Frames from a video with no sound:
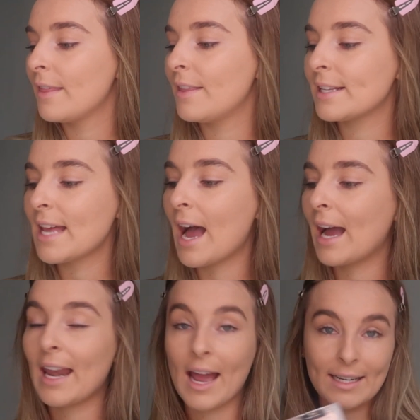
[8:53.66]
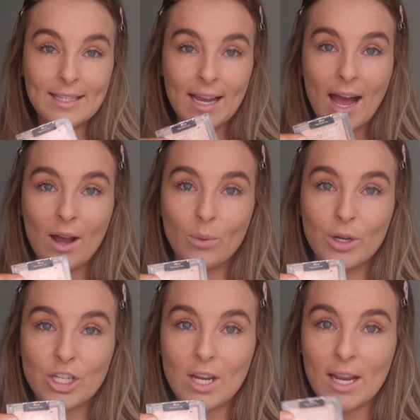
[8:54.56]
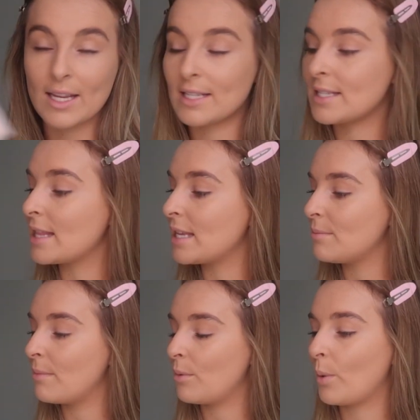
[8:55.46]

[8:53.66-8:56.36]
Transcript: This highlighter, which is the